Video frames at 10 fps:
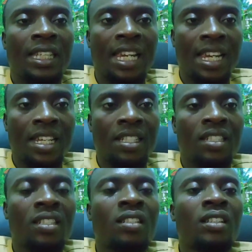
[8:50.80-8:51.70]

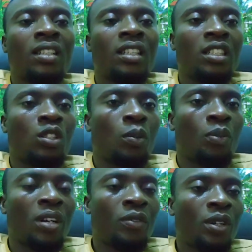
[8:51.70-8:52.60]
gained in your
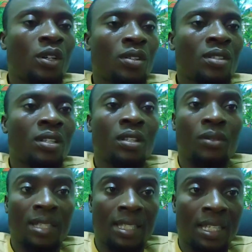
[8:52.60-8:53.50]
previous
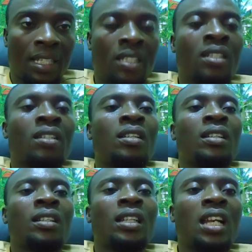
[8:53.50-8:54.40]
research.
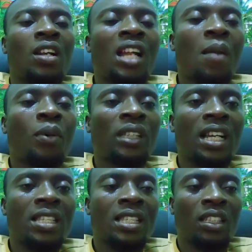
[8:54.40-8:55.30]
Then another
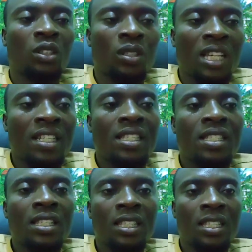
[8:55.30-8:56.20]
important sections, and the
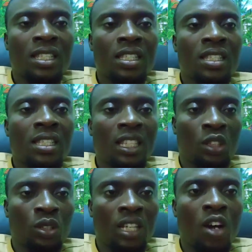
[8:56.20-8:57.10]
sixth
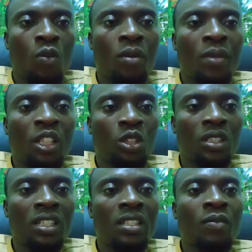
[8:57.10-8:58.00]
section that I will be
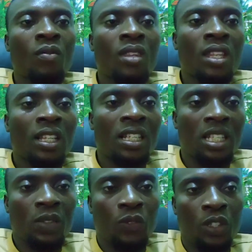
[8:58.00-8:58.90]
mentioning in
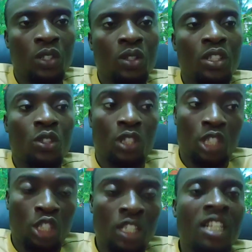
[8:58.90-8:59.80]
this video, is your
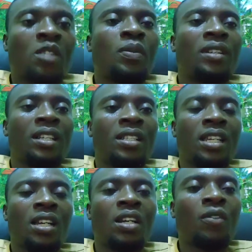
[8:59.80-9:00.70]
teaching experience.
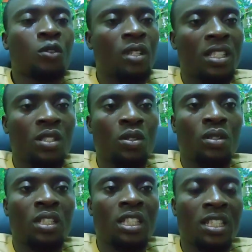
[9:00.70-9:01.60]
Yeah, you have to list your
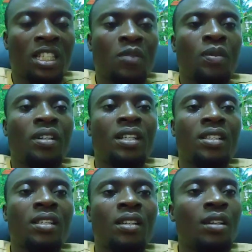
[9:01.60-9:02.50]
teaching
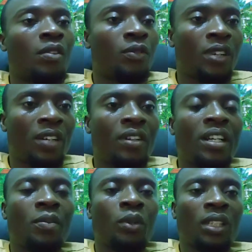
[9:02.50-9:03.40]
experience. Very,
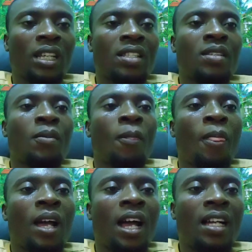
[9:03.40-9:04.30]
very important.
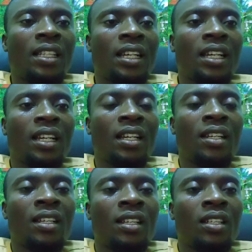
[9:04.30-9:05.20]
And
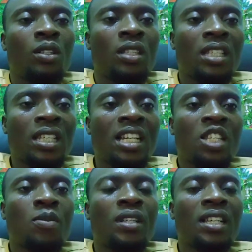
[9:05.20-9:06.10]
your teaching
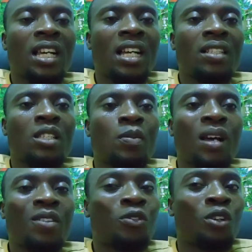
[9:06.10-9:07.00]
experience can
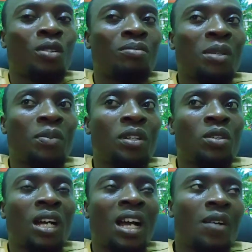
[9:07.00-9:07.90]
span from, maybe
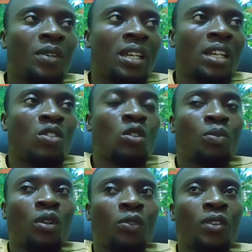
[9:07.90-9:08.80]
you have a group
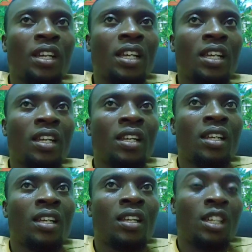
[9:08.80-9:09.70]
of a
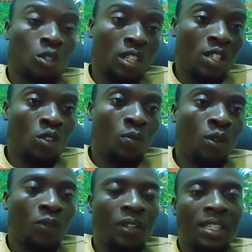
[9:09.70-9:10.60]
study group
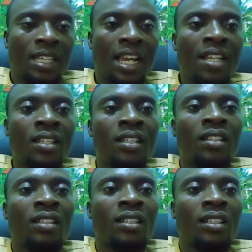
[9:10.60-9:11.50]
of 10
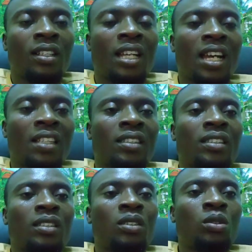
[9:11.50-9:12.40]

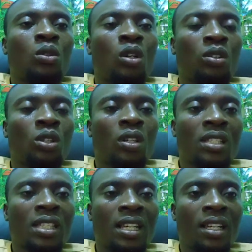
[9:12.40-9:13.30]
that you
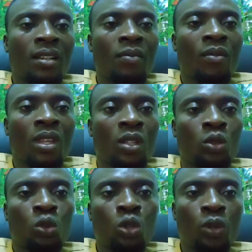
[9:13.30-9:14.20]
conduct a
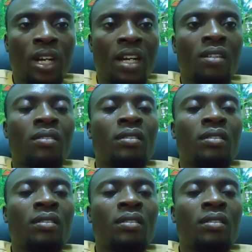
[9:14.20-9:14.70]
tutorial